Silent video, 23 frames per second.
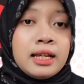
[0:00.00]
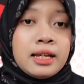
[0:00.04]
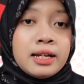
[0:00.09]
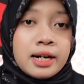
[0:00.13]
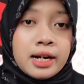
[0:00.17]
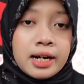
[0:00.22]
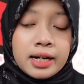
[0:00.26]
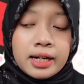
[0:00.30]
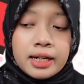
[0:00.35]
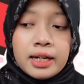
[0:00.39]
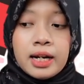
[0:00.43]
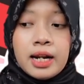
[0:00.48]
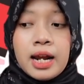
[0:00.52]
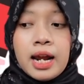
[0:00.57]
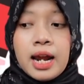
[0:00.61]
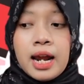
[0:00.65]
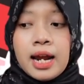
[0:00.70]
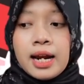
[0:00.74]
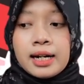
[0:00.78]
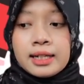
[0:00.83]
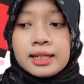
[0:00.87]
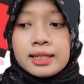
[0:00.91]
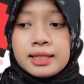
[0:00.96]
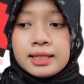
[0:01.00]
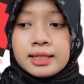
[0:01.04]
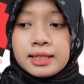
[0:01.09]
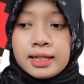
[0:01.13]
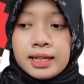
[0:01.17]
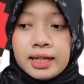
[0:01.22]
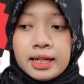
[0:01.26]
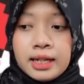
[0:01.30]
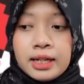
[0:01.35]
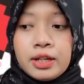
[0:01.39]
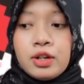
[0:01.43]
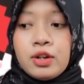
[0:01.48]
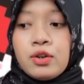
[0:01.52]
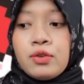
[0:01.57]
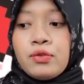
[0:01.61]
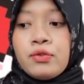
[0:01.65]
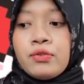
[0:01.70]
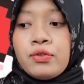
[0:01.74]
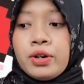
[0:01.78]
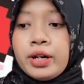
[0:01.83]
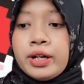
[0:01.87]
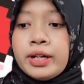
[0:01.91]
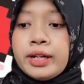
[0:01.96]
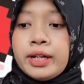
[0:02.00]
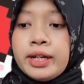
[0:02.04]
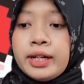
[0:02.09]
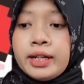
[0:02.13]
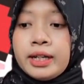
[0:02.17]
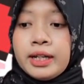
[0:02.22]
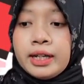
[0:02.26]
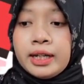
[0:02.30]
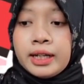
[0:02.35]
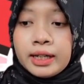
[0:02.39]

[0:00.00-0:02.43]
try asking your friend in